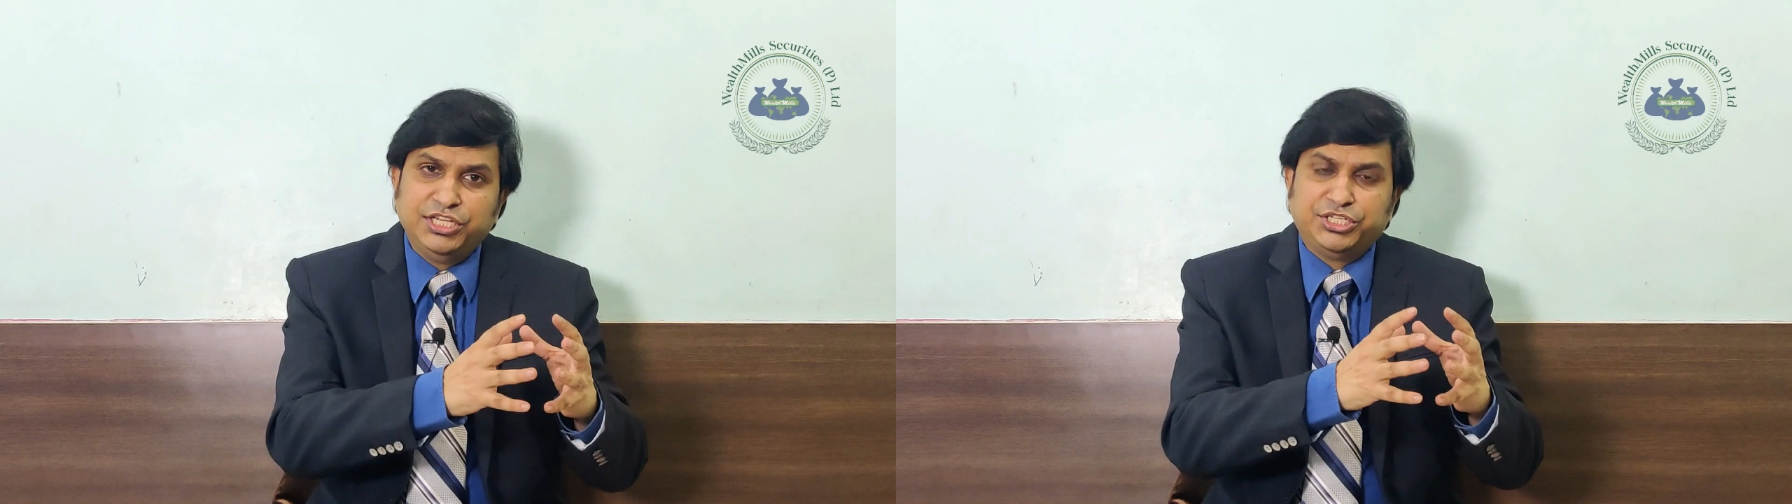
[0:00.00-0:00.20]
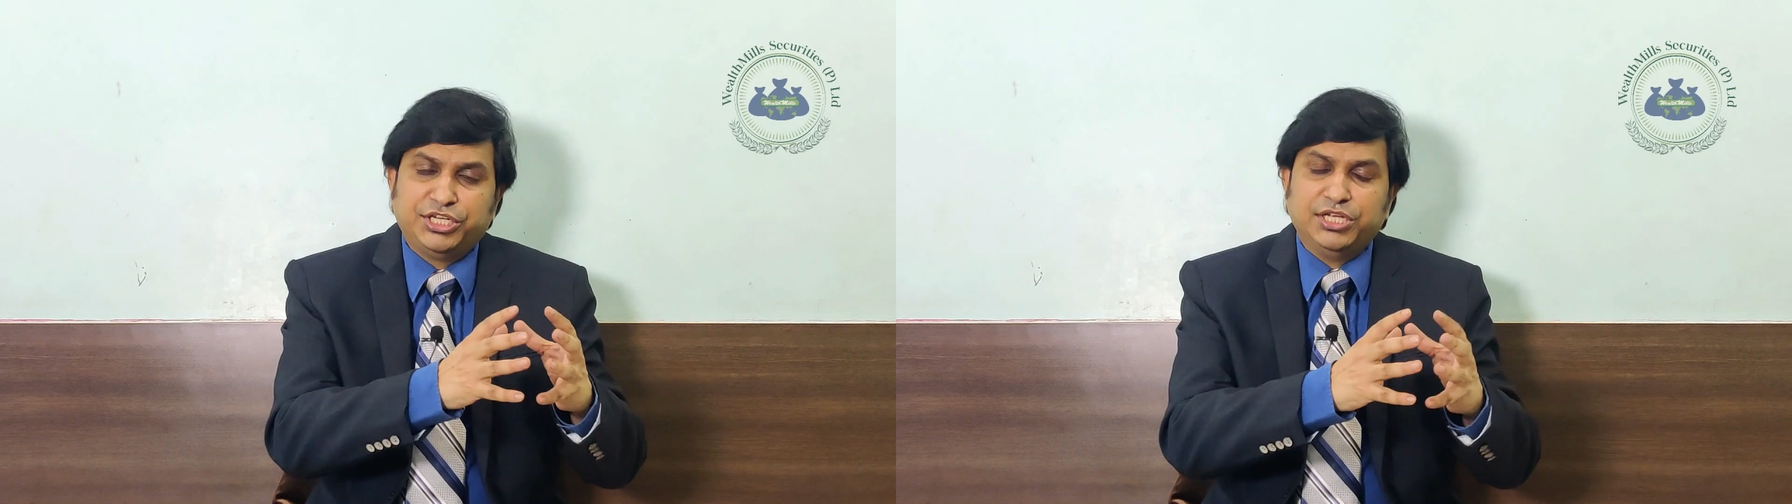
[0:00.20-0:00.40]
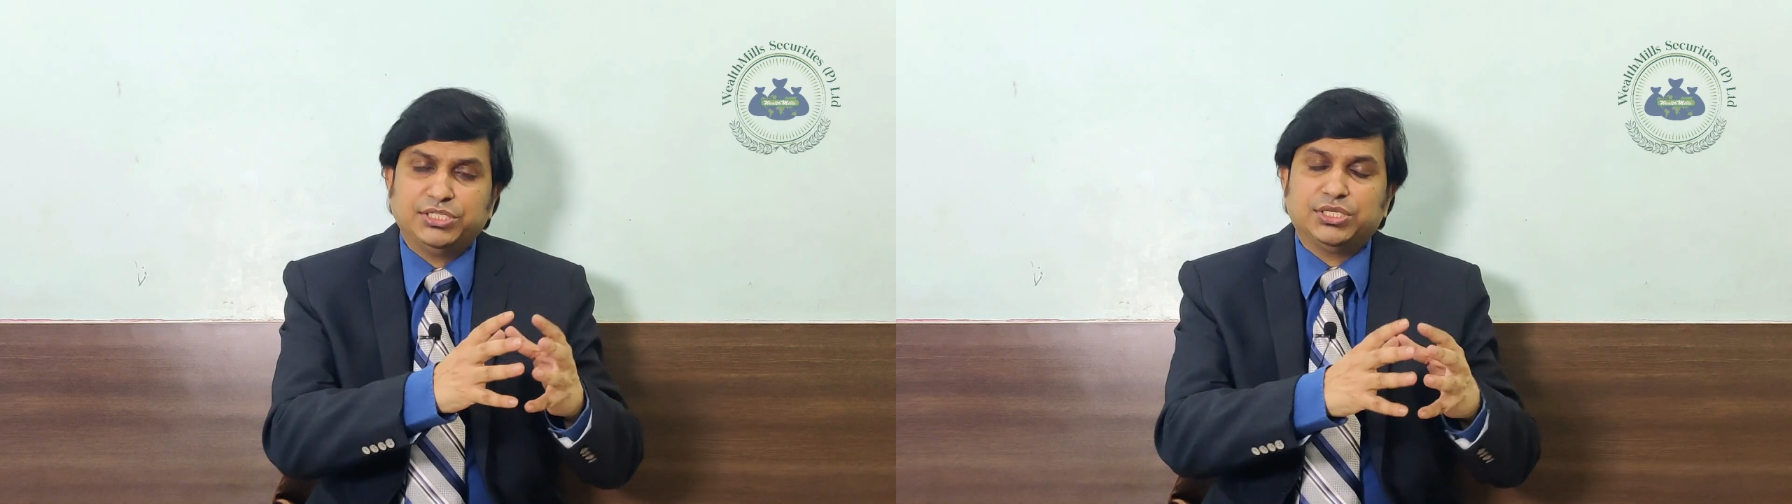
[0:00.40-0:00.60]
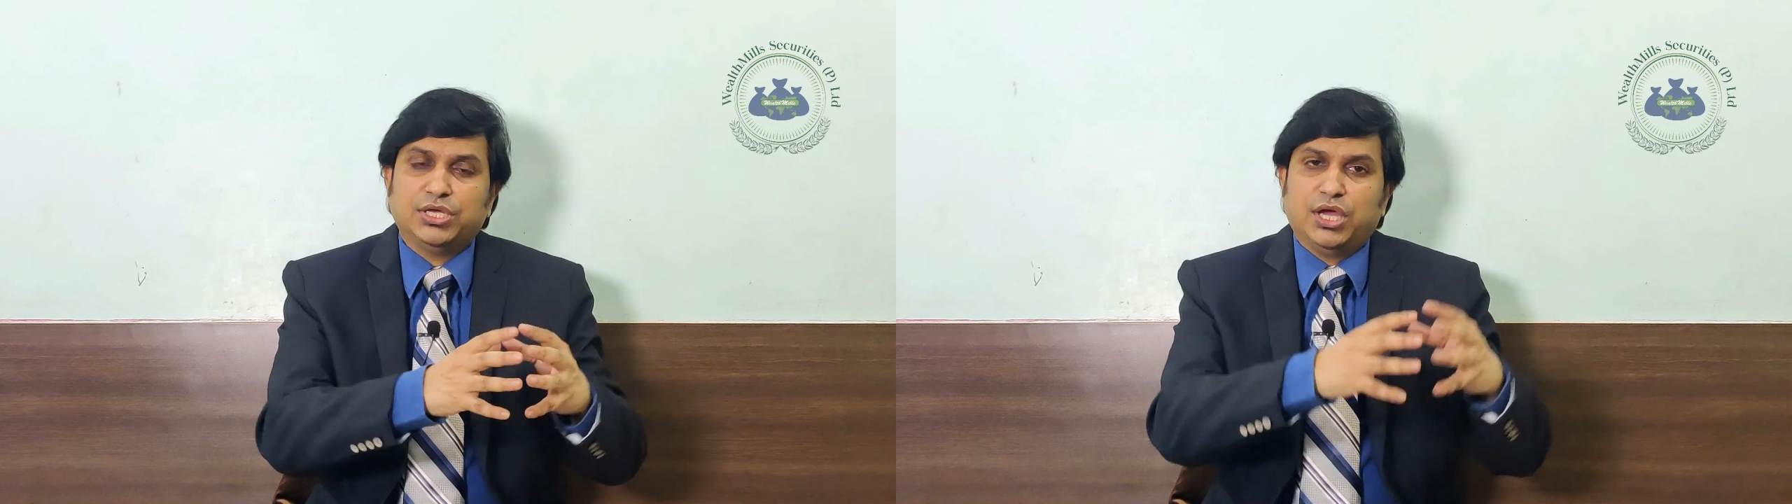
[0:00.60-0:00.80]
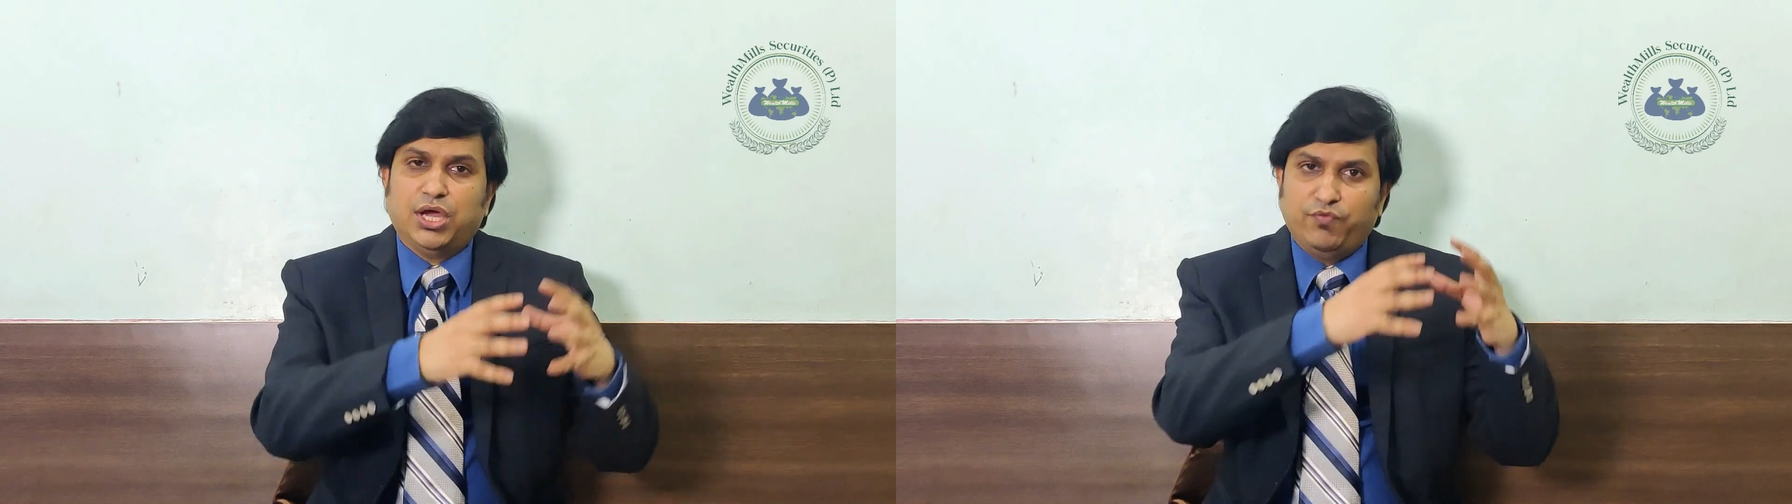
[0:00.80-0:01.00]
these
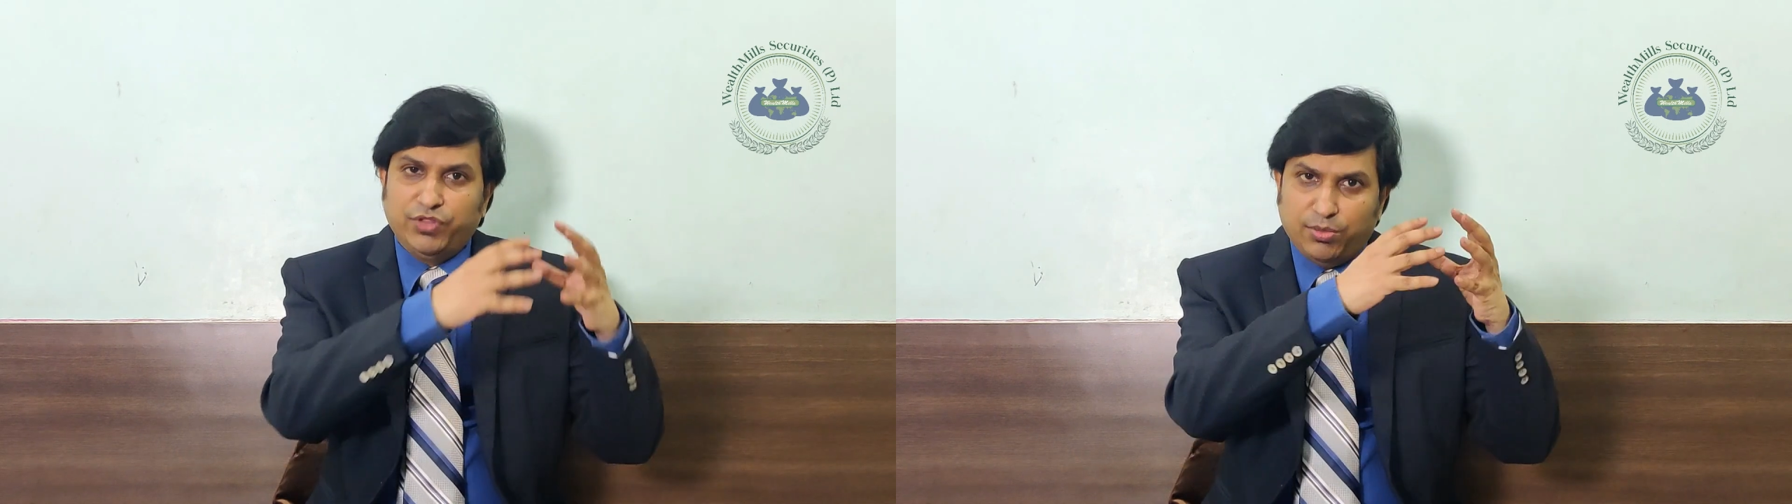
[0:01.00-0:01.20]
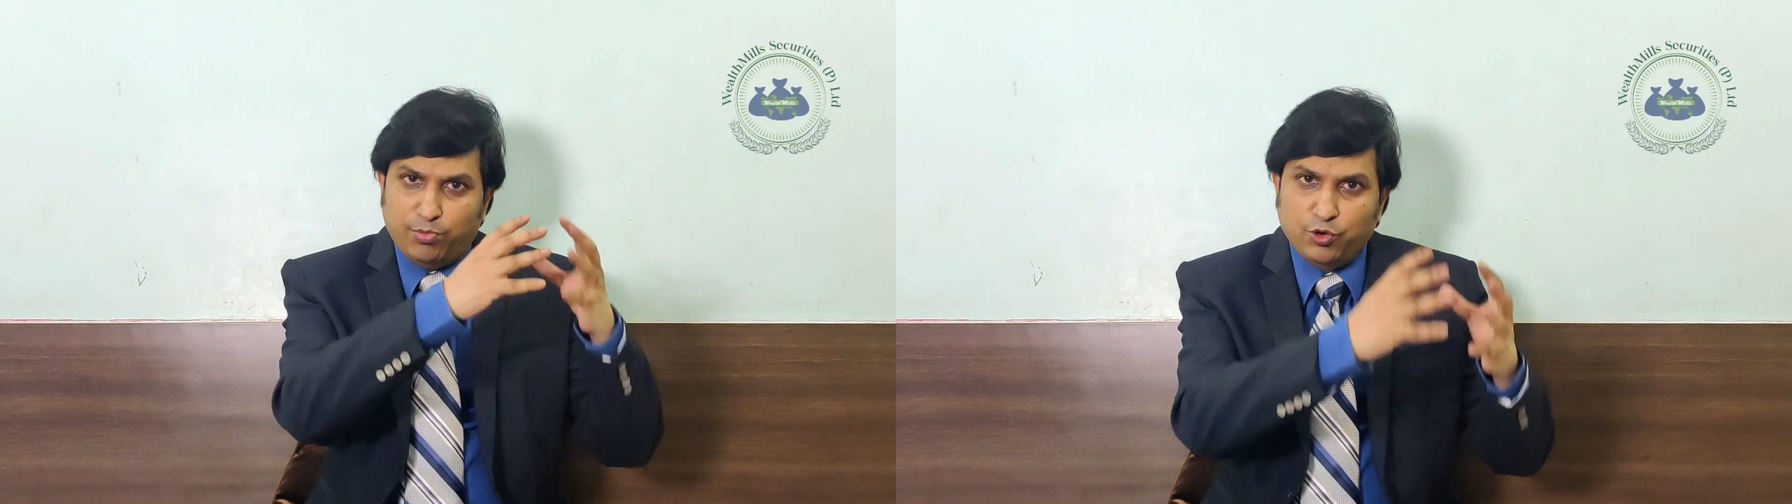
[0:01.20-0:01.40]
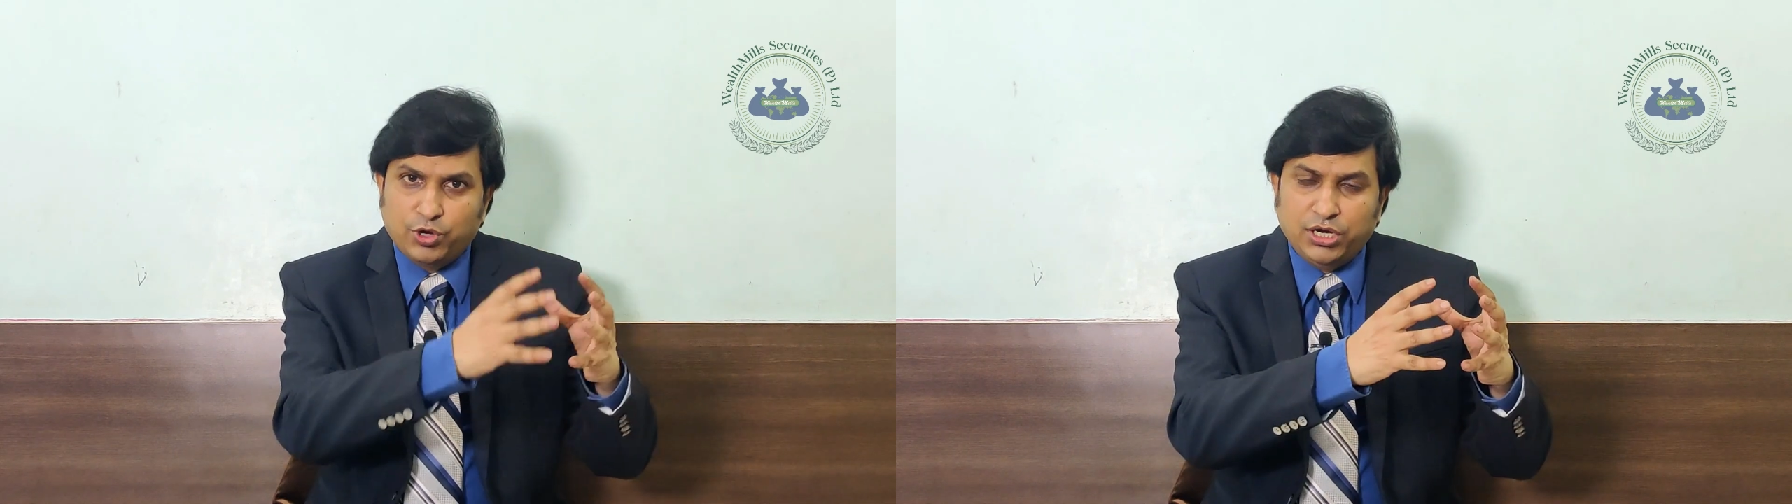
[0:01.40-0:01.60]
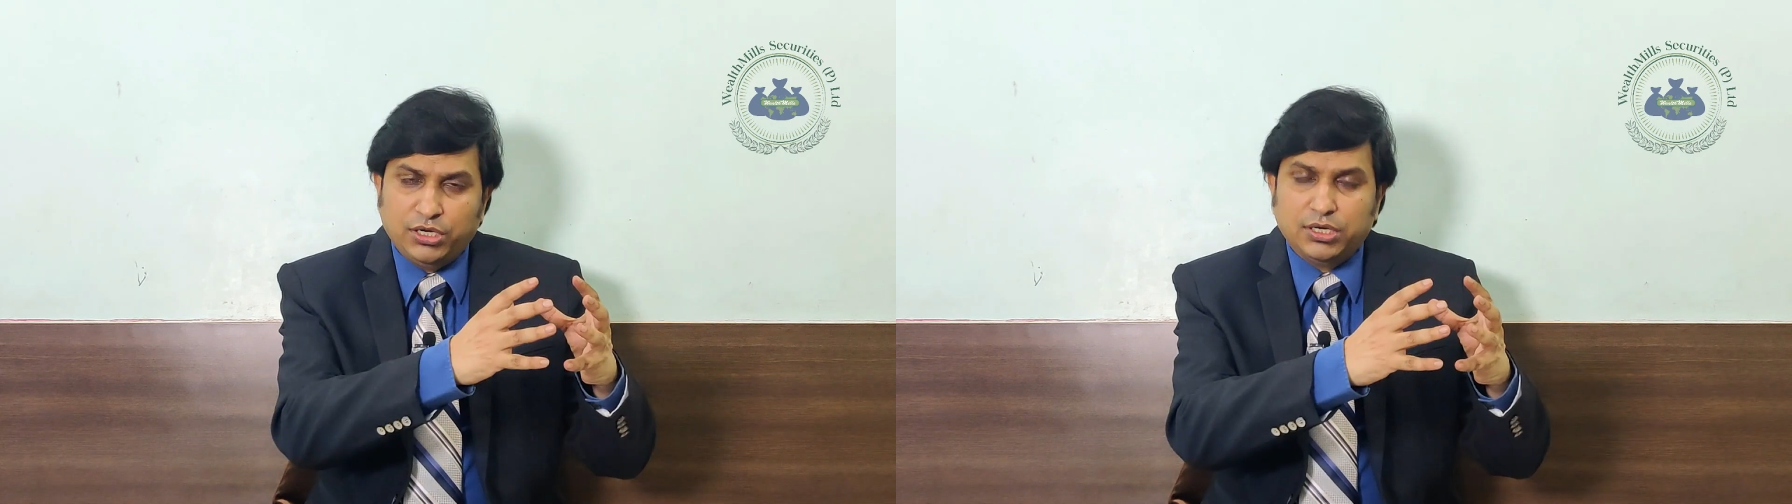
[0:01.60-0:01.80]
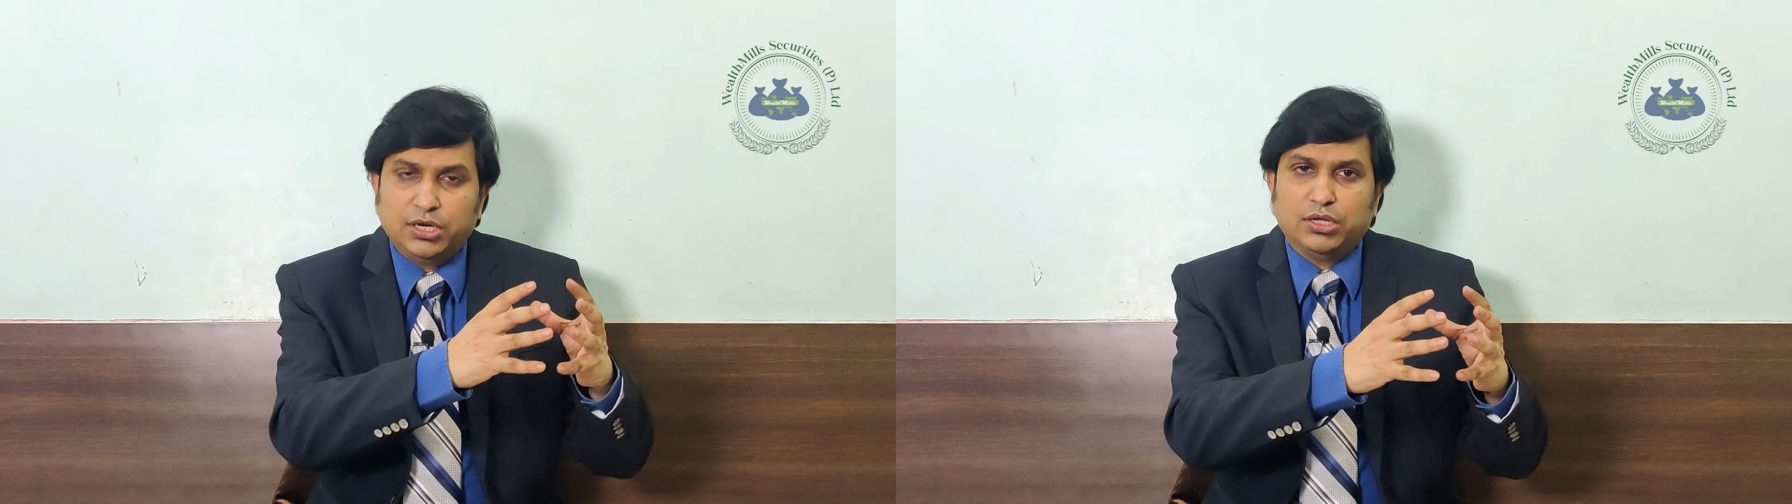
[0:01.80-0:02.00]
shares with the broker